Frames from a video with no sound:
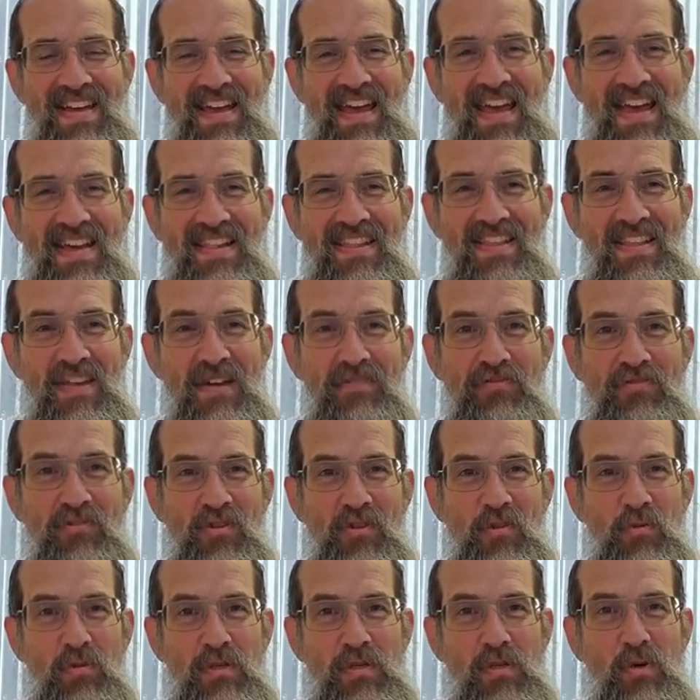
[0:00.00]
And therefore,
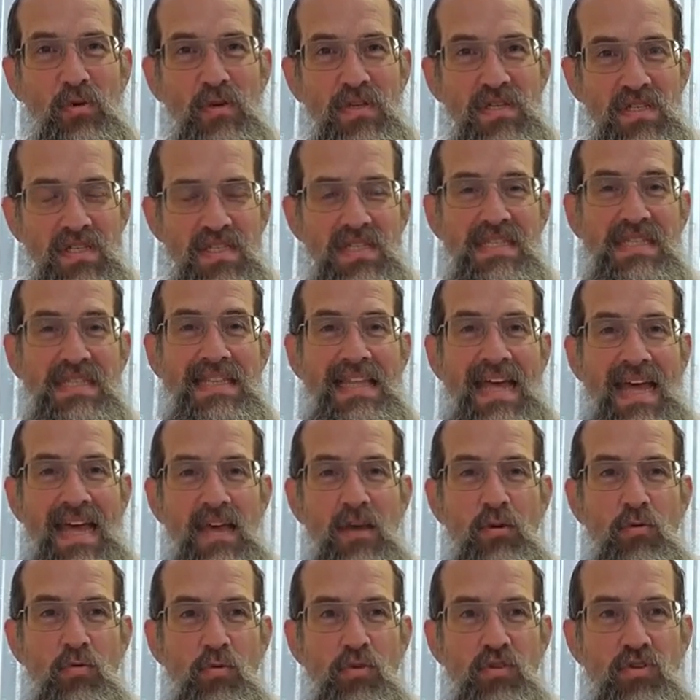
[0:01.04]
there was always this
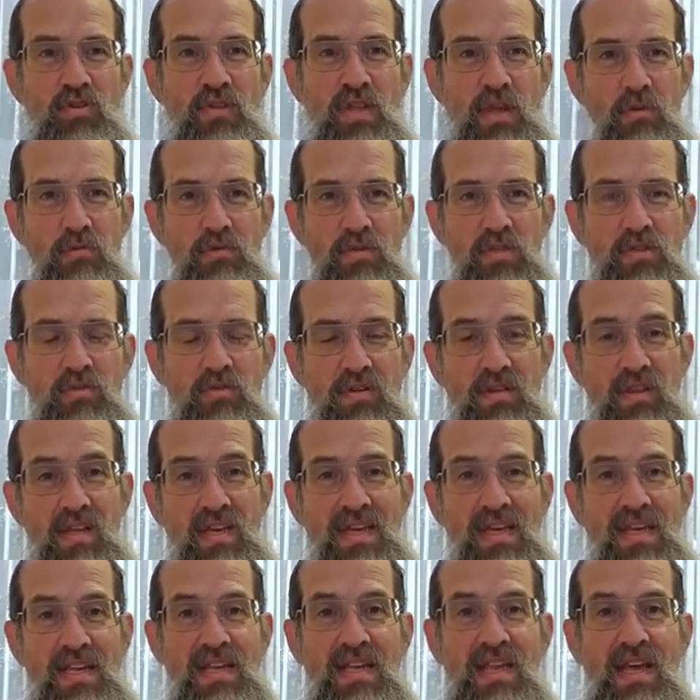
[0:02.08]
language that was sort of the
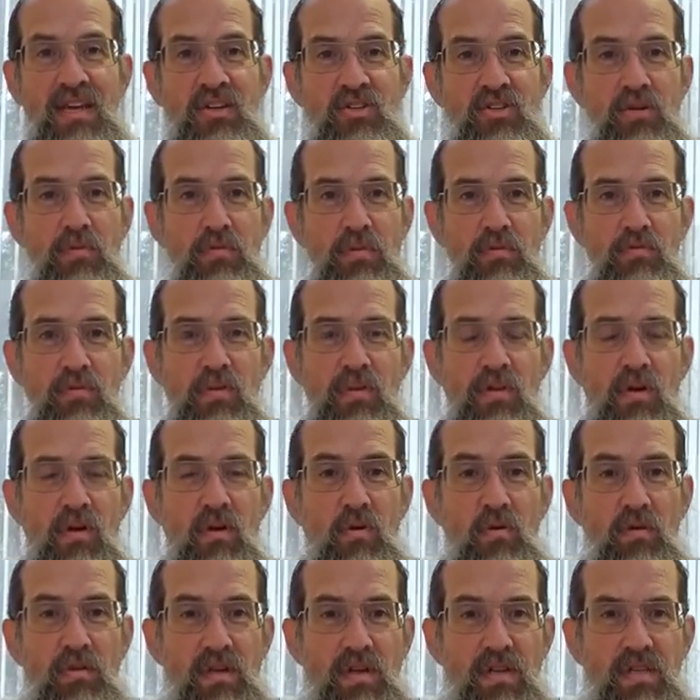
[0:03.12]
connection between the
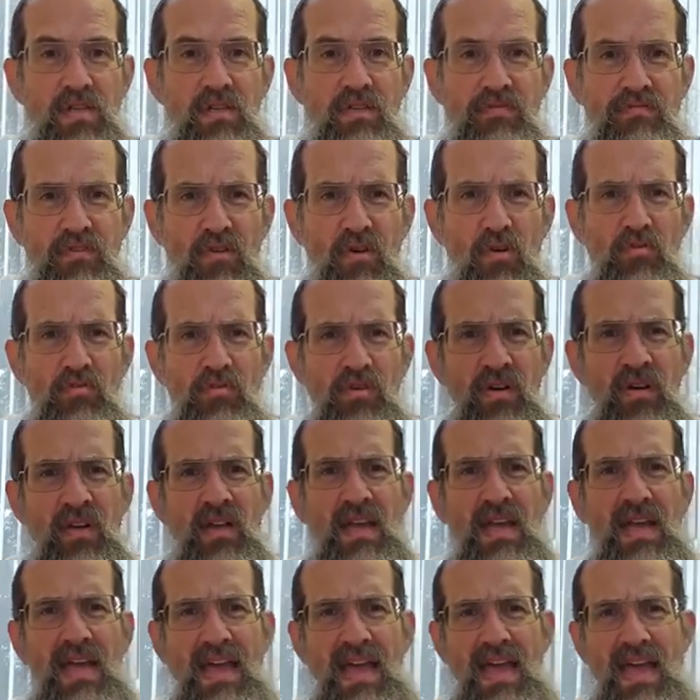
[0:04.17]
holiness of Torah
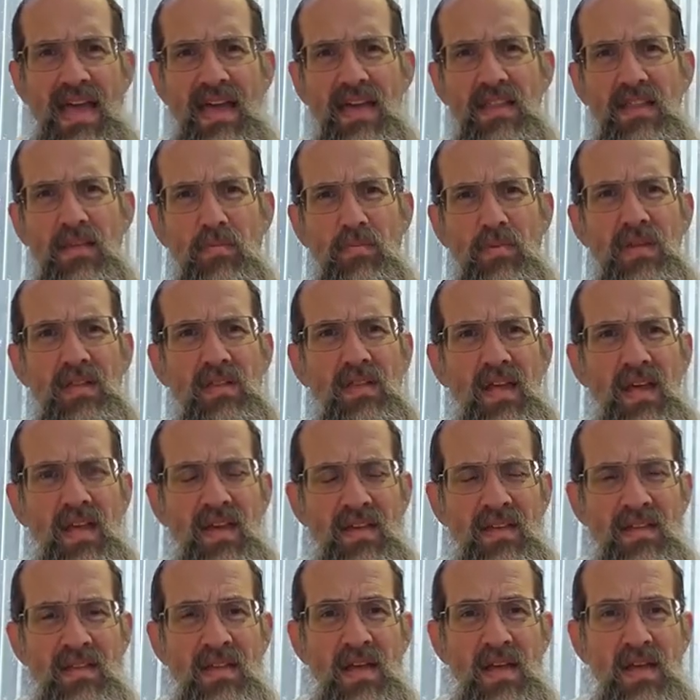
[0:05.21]
and the
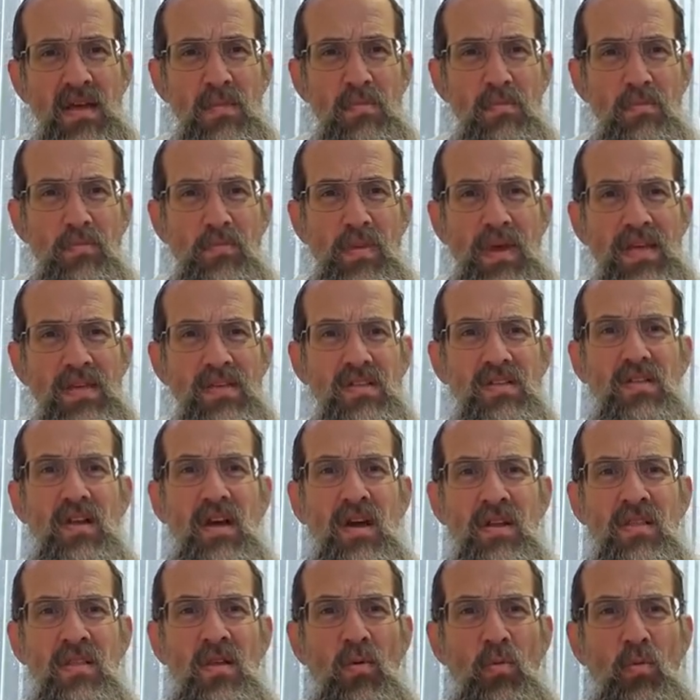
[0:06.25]
mundane, based
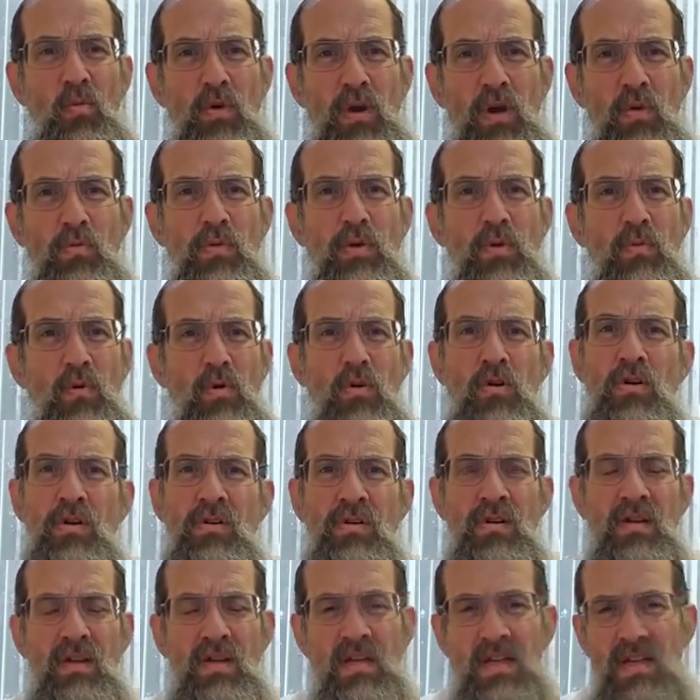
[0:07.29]
on where we
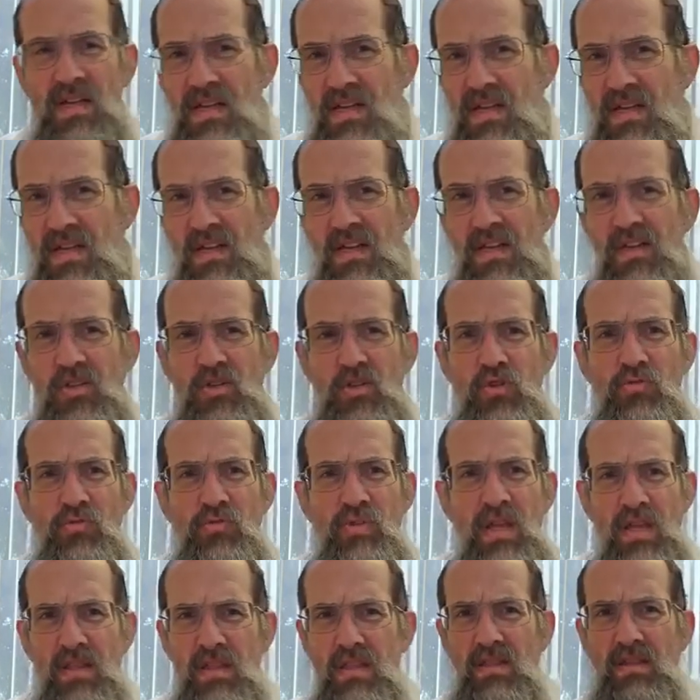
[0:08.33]
were in
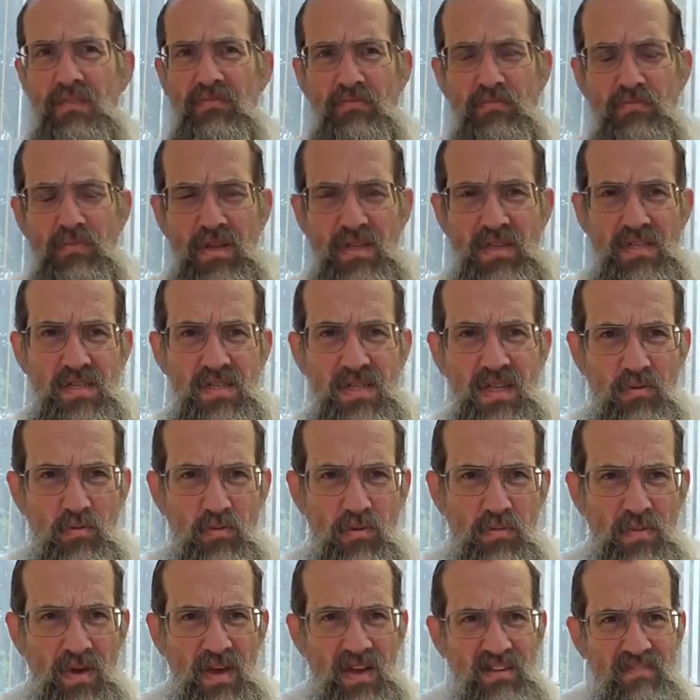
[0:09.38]
history and the different places that we
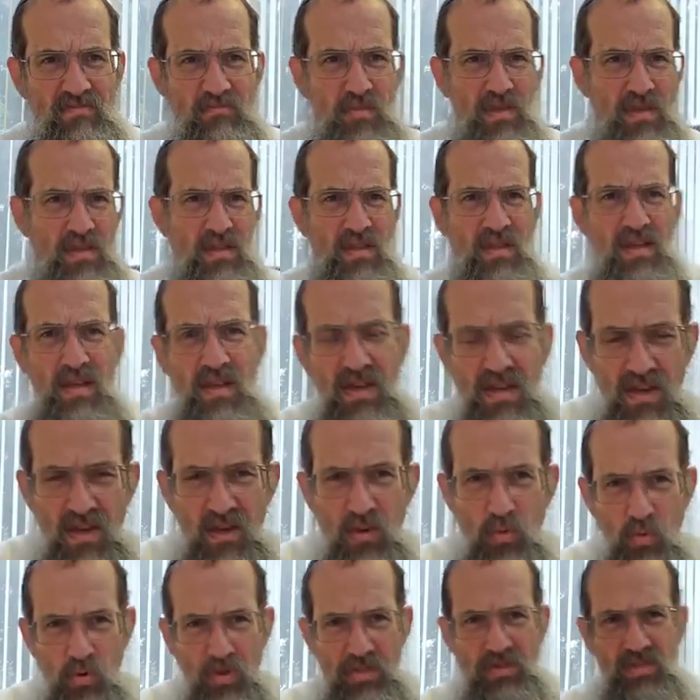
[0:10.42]
might have been,
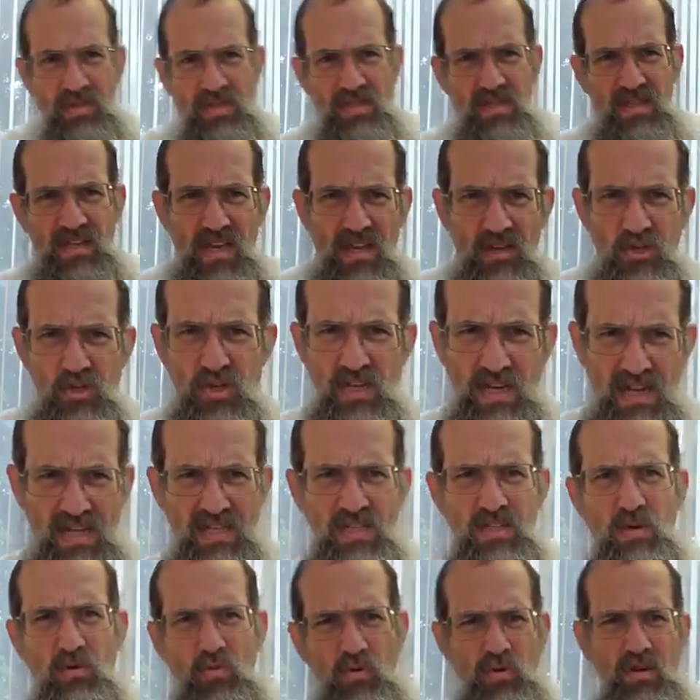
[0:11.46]
whether it's in the
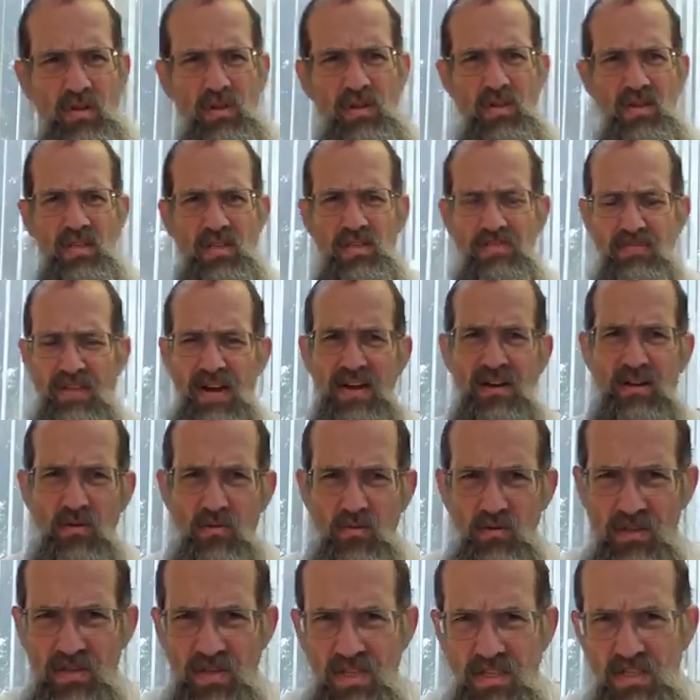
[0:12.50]
Ashkenazic world, in the Sephardic
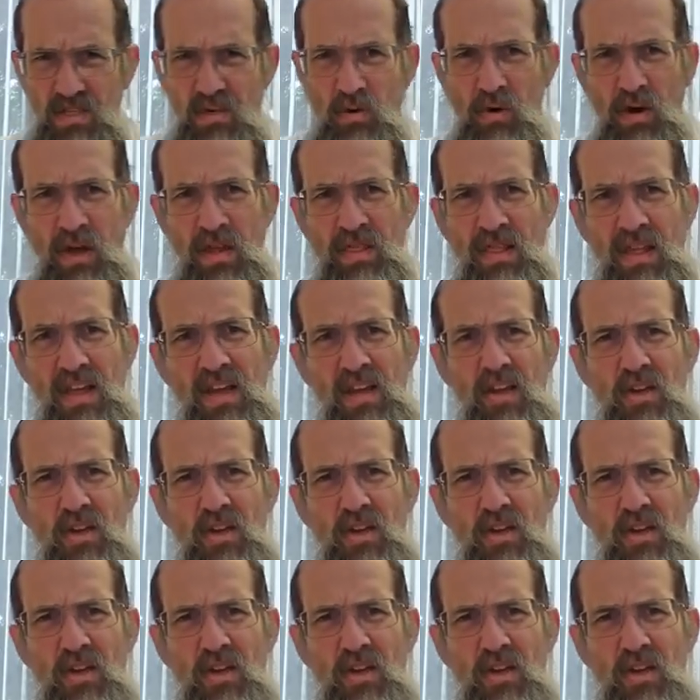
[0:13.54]
world, and so on.